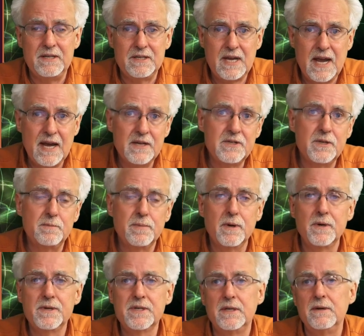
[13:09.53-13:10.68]
grades. Ask the
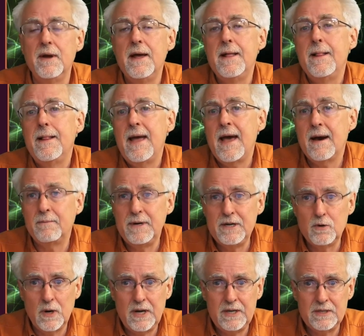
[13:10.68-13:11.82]
person, how many
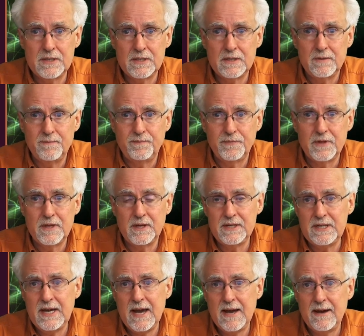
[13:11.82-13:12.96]
grades
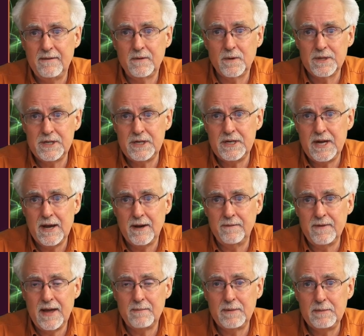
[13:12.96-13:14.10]
does he have or she
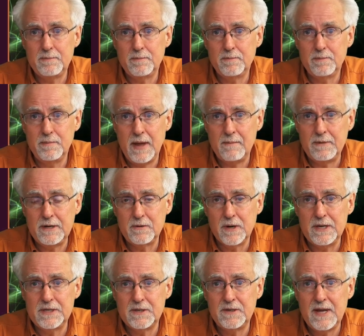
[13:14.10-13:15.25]
have? How many
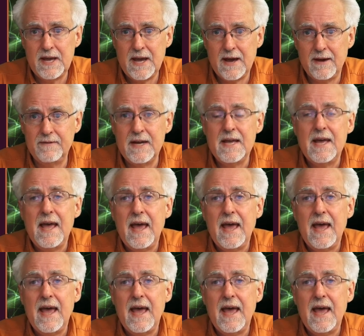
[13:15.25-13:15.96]
grades do they have?